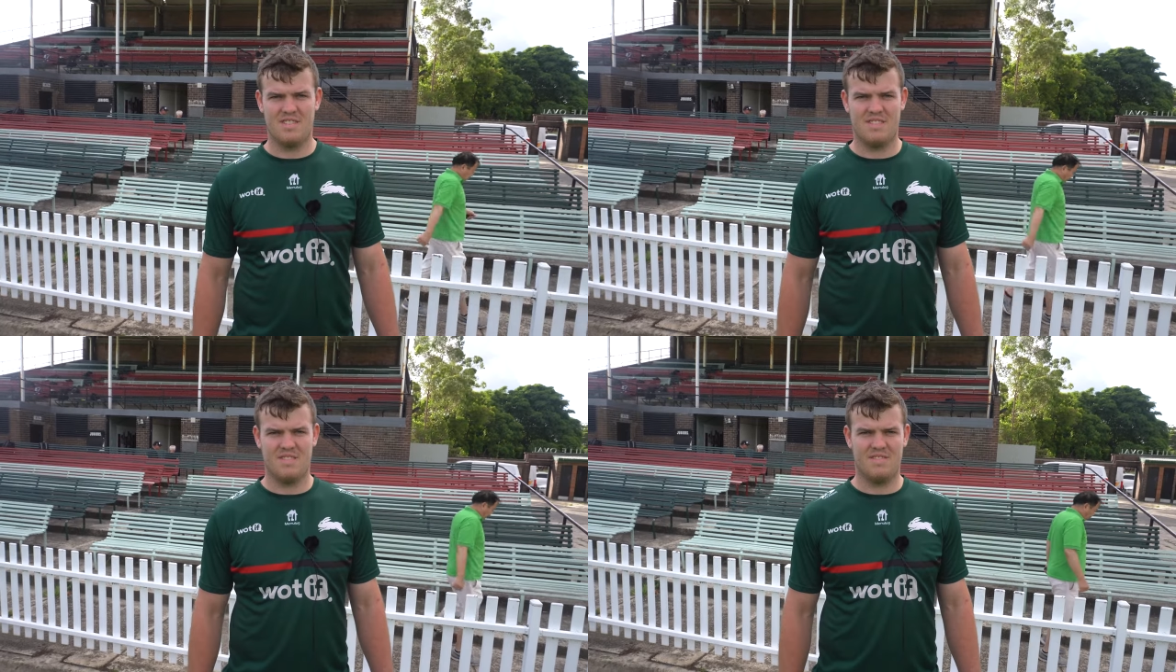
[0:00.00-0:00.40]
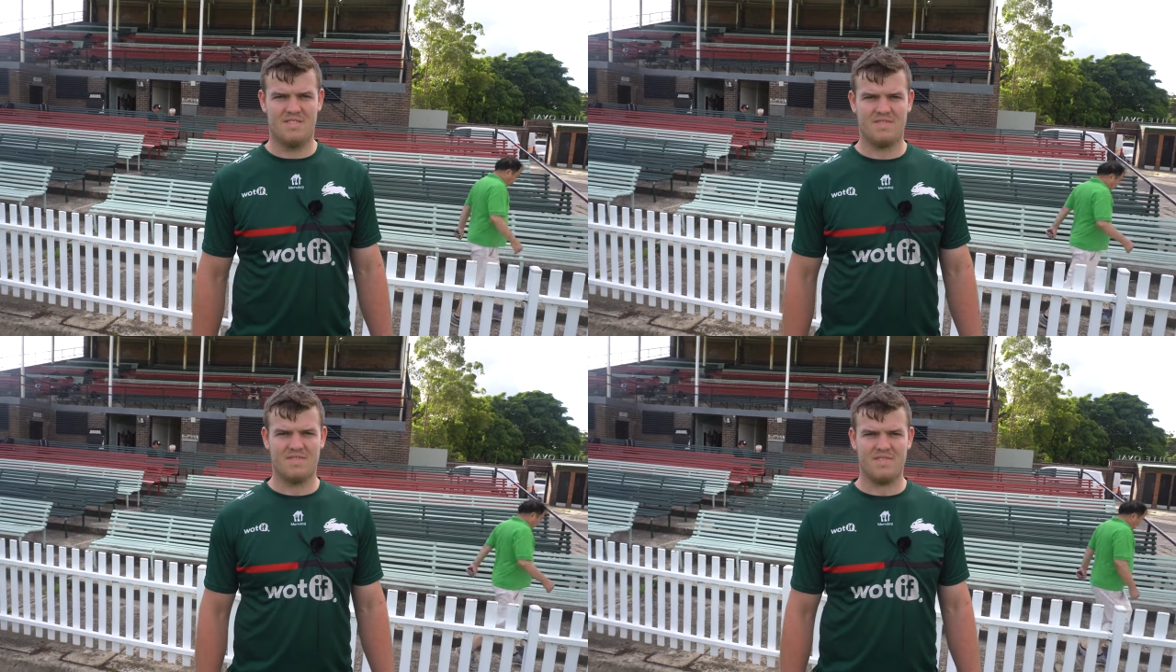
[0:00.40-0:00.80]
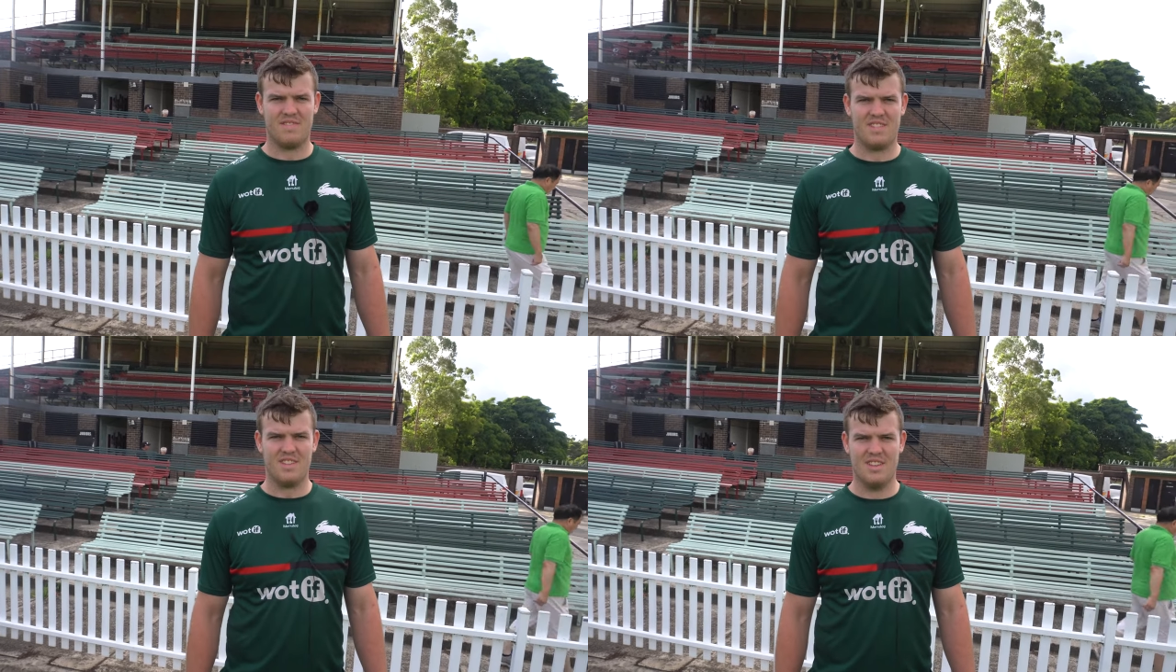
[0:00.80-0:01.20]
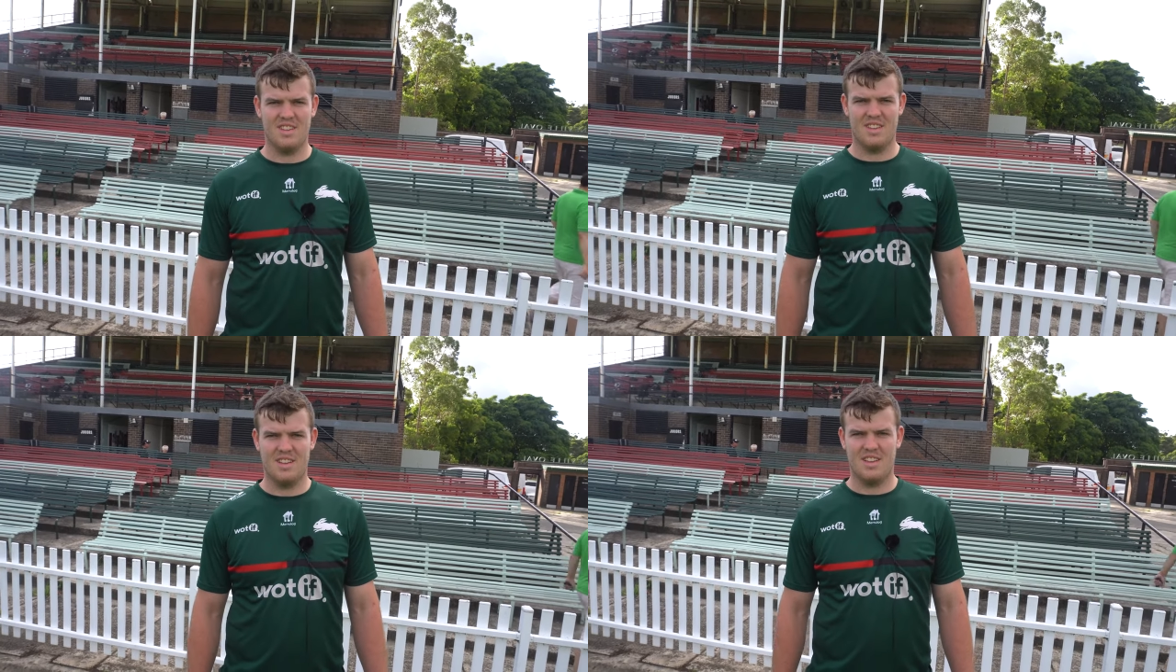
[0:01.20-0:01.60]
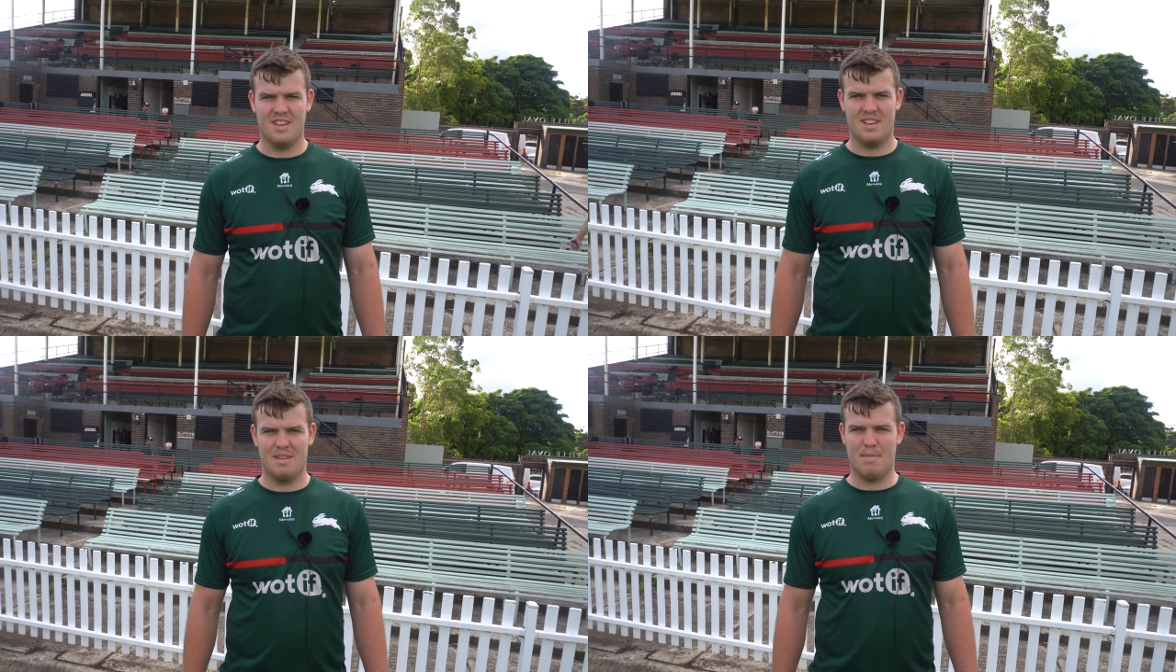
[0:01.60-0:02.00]
what position do you play in the Flegg
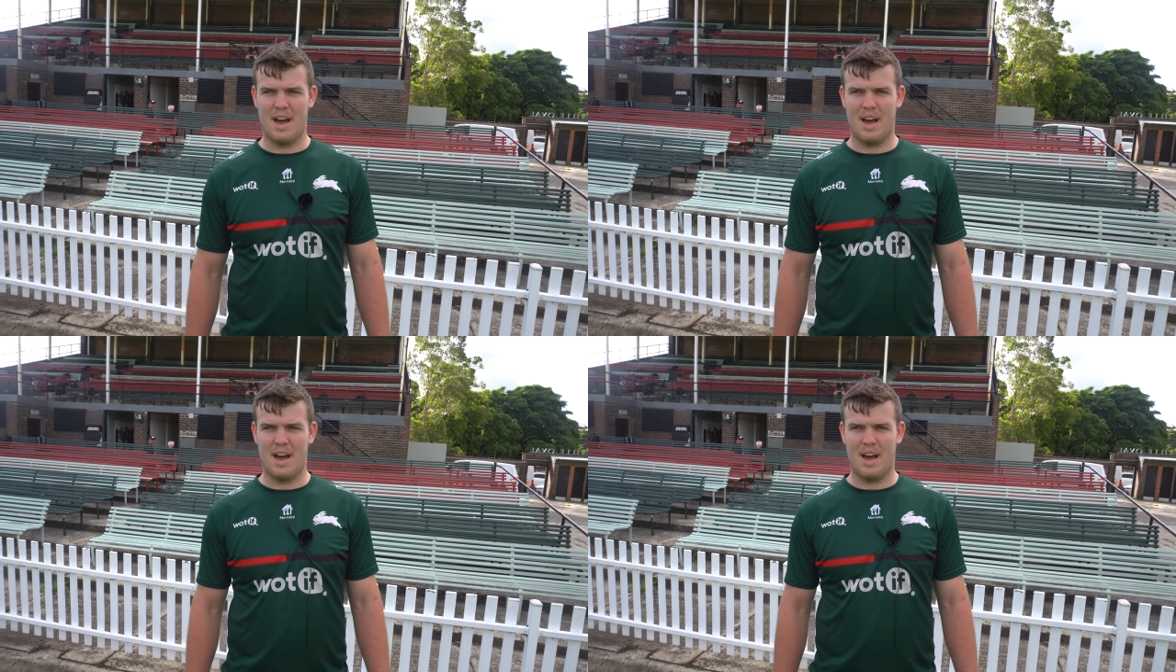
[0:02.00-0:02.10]
side, mate?